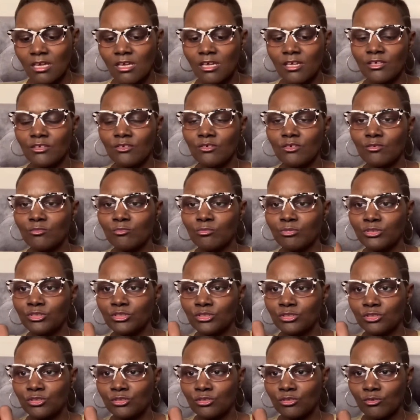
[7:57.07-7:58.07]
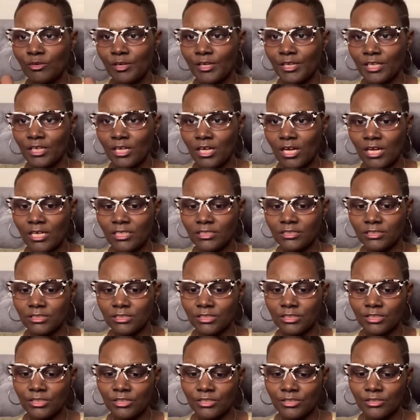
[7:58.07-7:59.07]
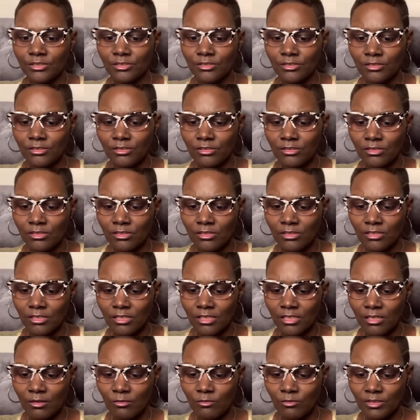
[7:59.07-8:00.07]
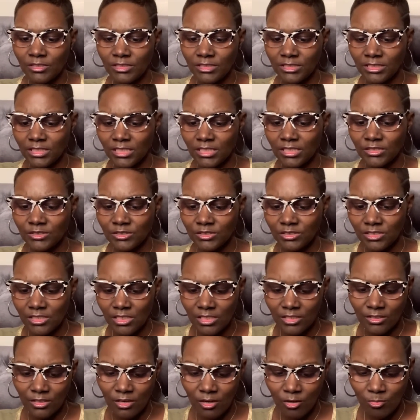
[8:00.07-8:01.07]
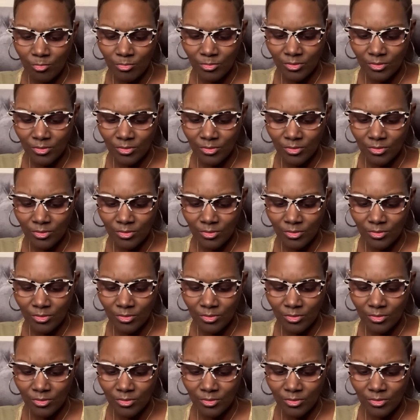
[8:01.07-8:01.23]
you can put your little credit cards in here. And I wanna say there's another open,